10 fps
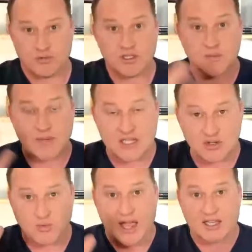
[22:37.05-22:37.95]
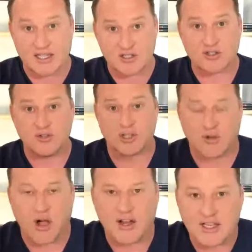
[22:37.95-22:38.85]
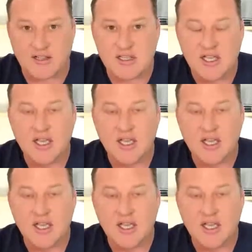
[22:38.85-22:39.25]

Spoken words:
Speak directly to your audience.